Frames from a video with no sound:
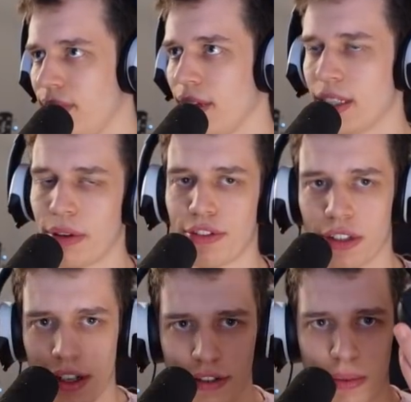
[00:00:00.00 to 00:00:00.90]
It's my
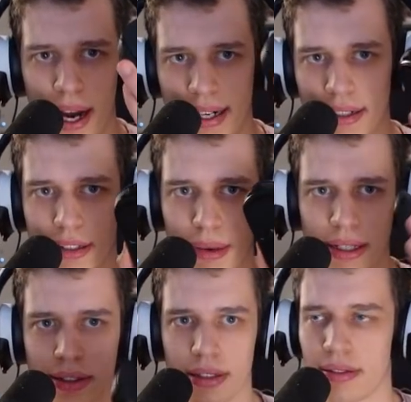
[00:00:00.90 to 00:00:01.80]
first ever wireless
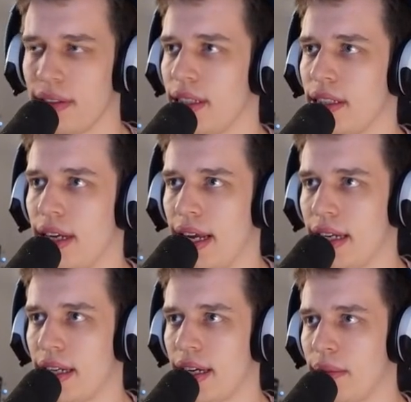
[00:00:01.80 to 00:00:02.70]
mouse,
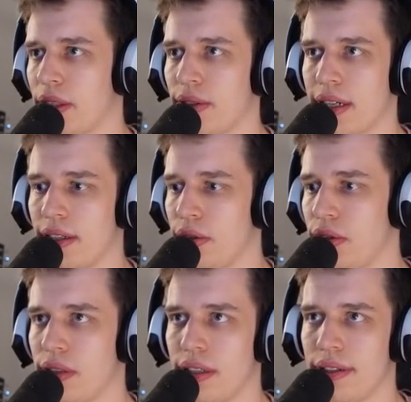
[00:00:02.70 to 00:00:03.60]
and I'm still getting used
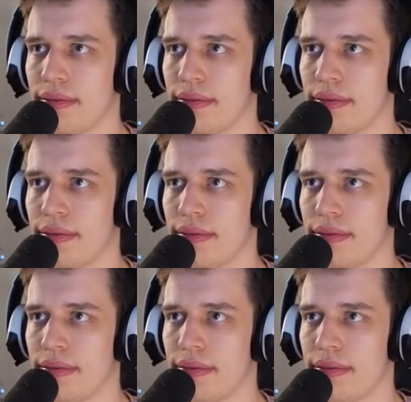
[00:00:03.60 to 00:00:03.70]
to it.